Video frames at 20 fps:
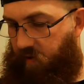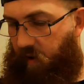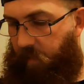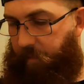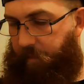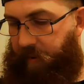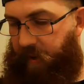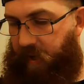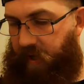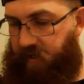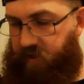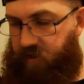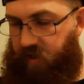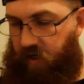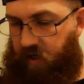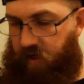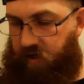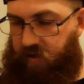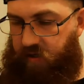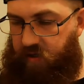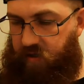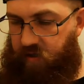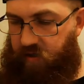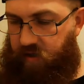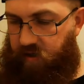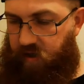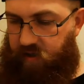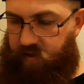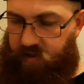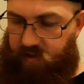a pinch
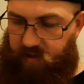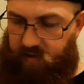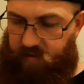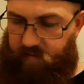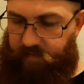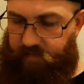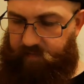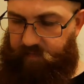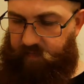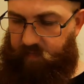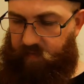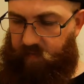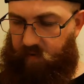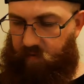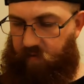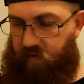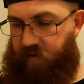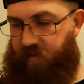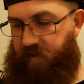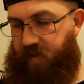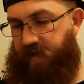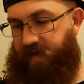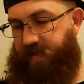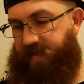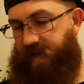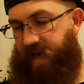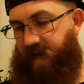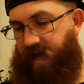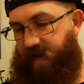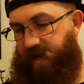under, it's, what is
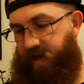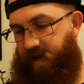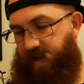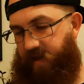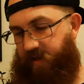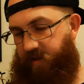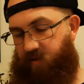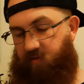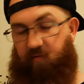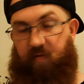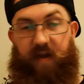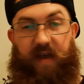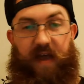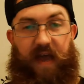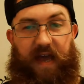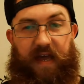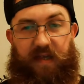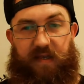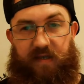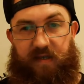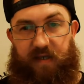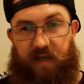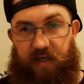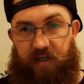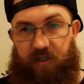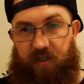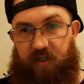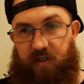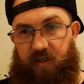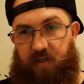that, 10 3/8
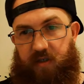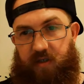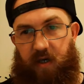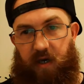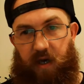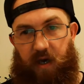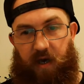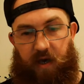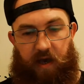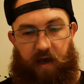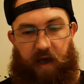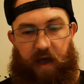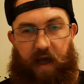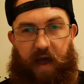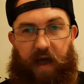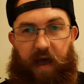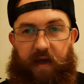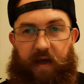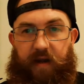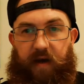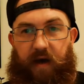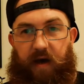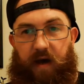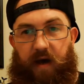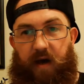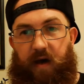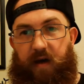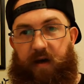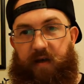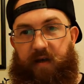inches? And
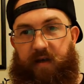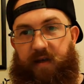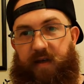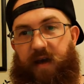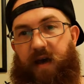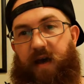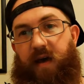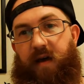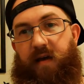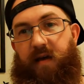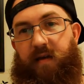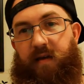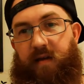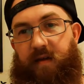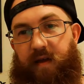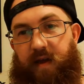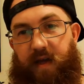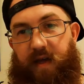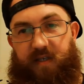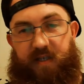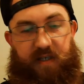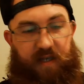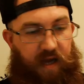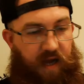yeah, it's